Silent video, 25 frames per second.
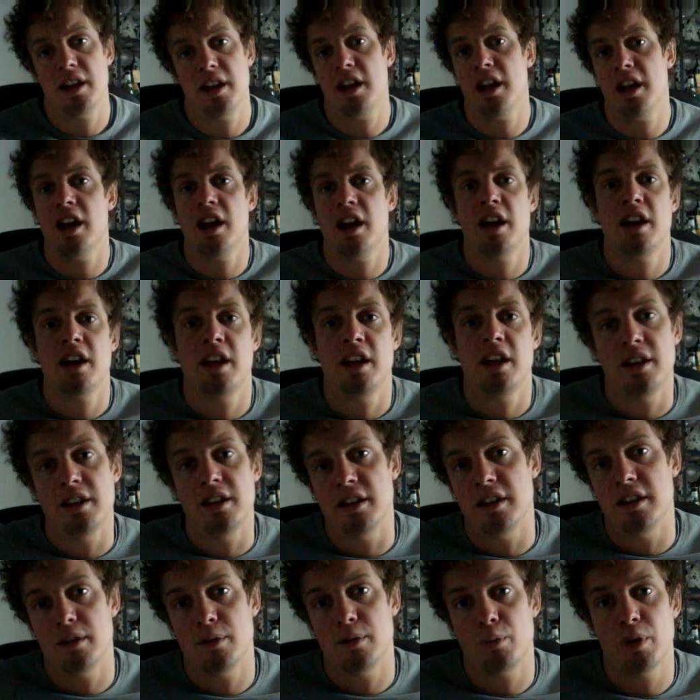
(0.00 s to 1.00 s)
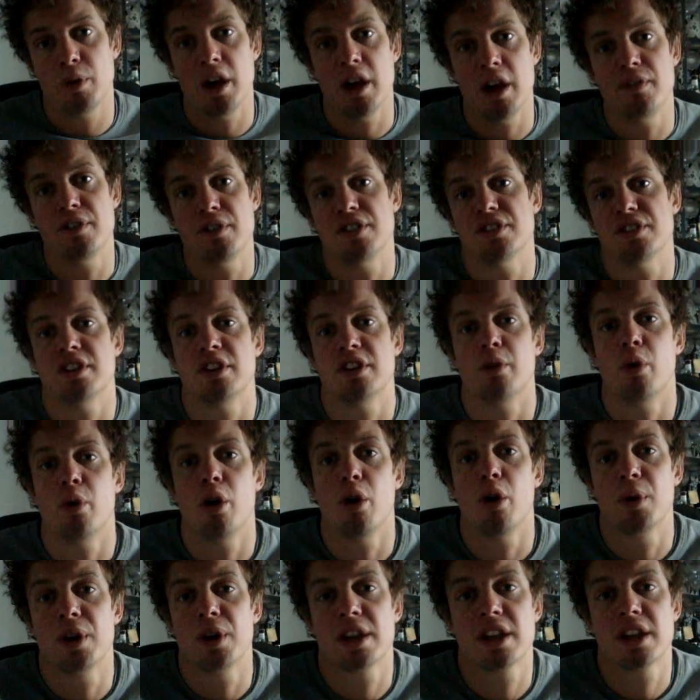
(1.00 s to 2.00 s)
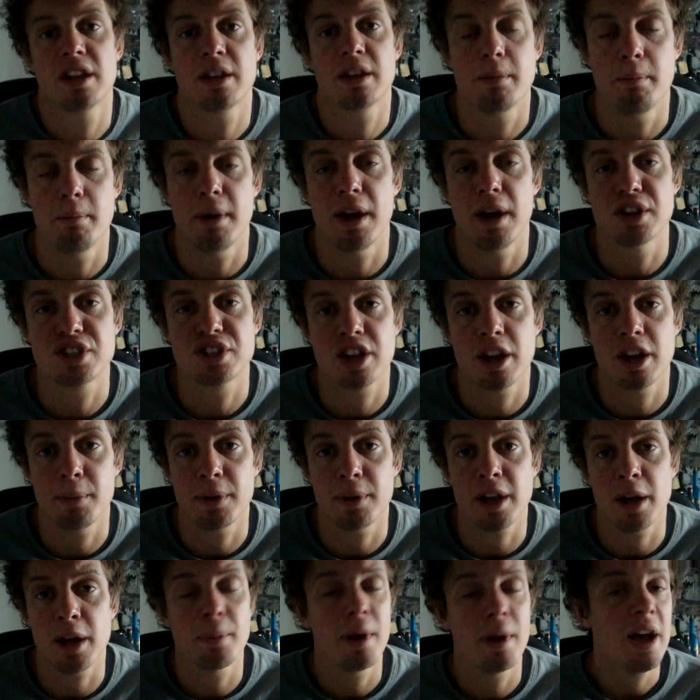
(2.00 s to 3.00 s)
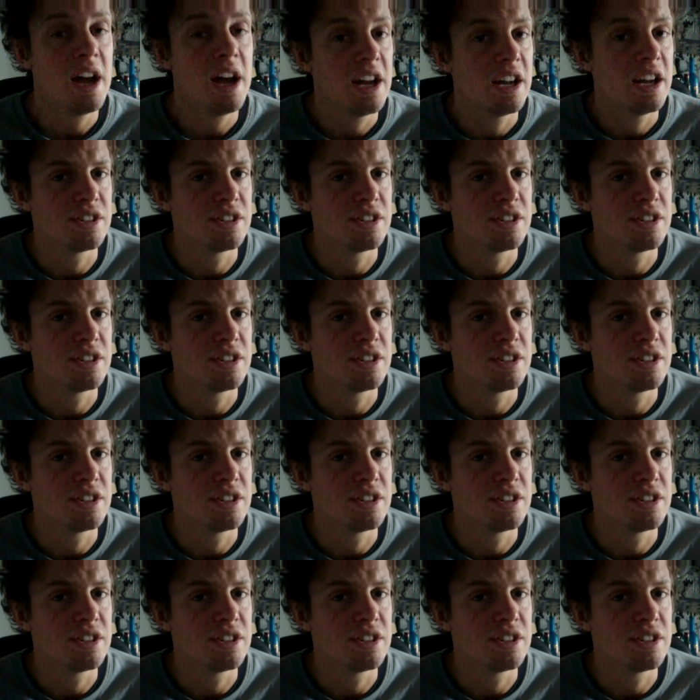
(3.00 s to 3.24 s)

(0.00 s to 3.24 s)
And we have this heroic match coming up.